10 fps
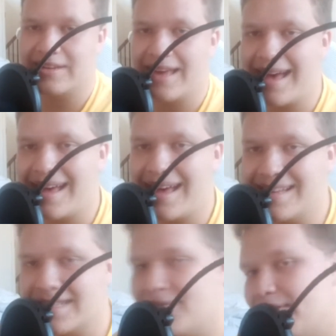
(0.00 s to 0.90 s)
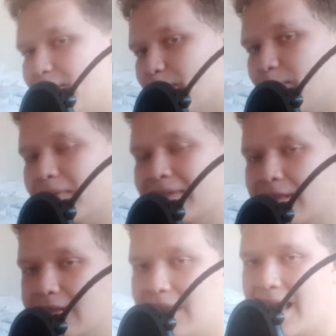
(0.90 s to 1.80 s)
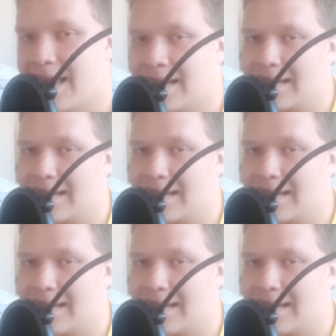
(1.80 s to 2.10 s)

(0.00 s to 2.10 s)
and Yaz, even though Dan